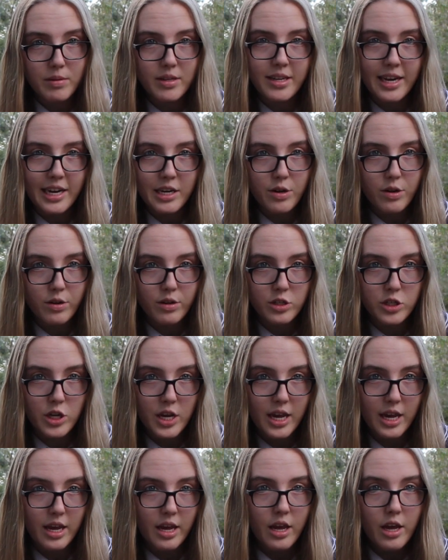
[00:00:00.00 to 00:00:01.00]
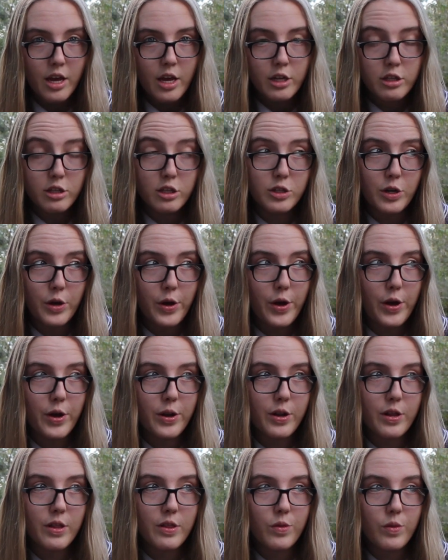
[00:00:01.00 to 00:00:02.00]
the technology to
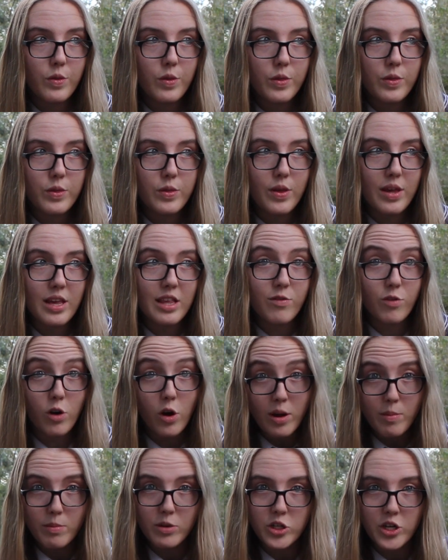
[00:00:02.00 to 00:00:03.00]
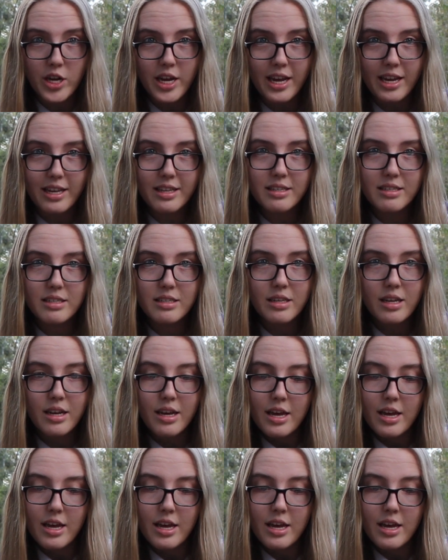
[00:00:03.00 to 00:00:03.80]
turn these rowing machines